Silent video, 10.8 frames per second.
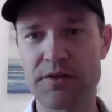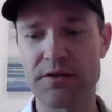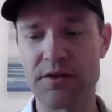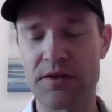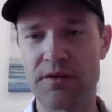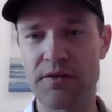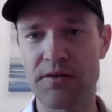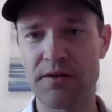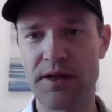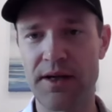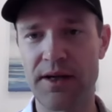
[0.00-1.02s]
So
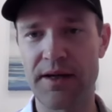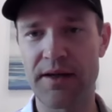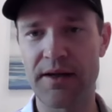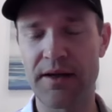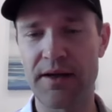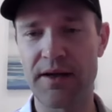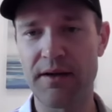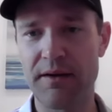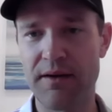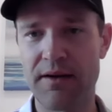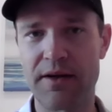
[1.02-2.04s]
I uh,
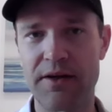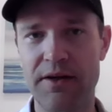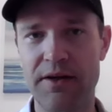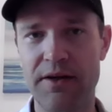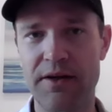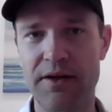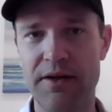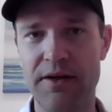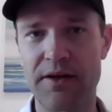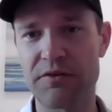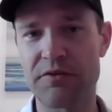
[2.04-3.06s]
I
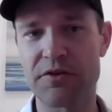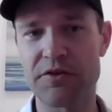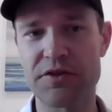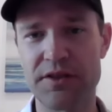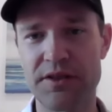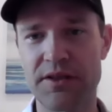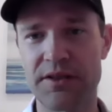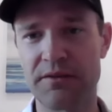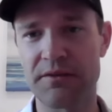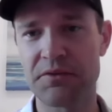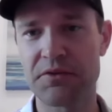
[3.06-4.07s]
graduated
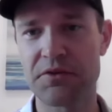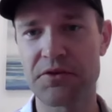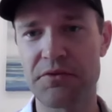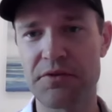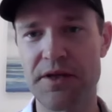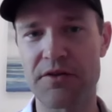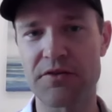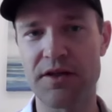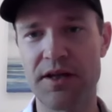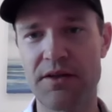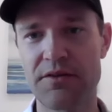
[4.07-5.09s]
university in
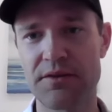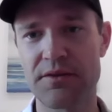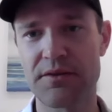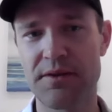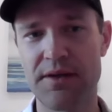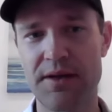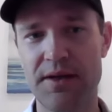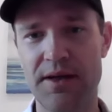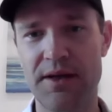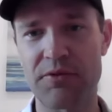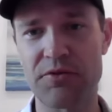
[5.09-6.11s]
2008,
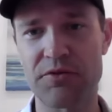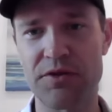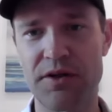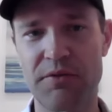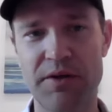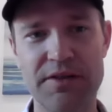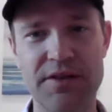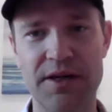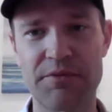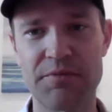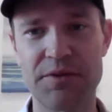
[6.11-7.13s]
uh, which was not a great
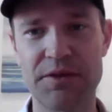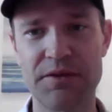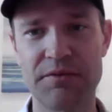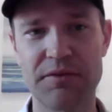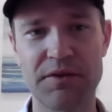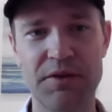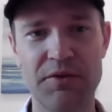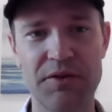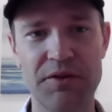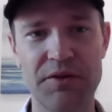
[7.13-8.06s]
time to be a